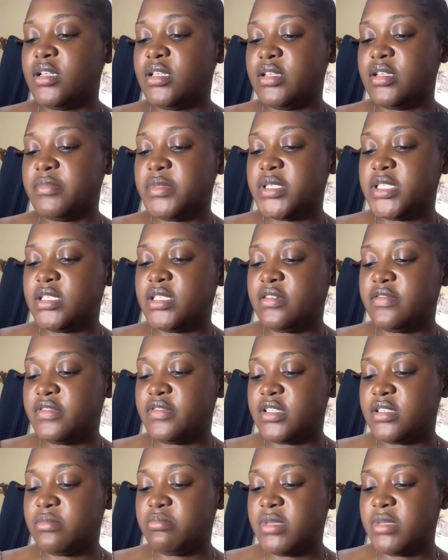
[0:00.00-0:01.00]
Let me see if
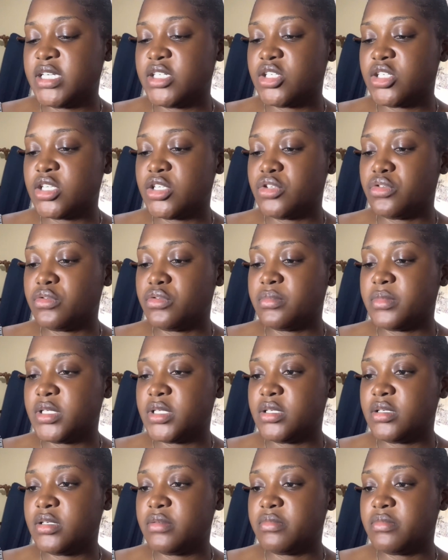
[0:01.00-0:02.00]
it mentioned how
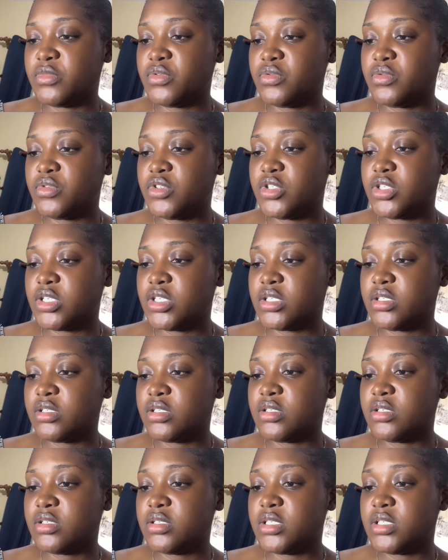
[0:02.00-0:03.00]
many motions
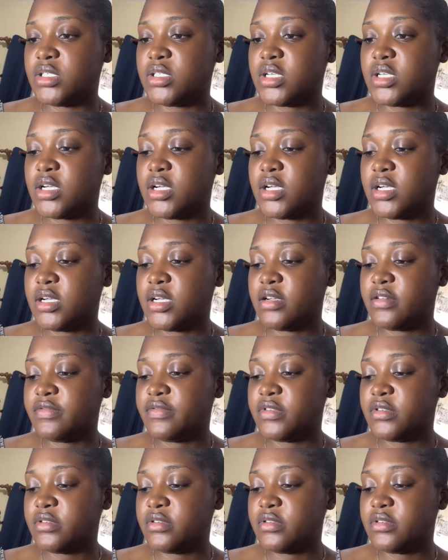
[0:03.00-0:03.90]
does it have.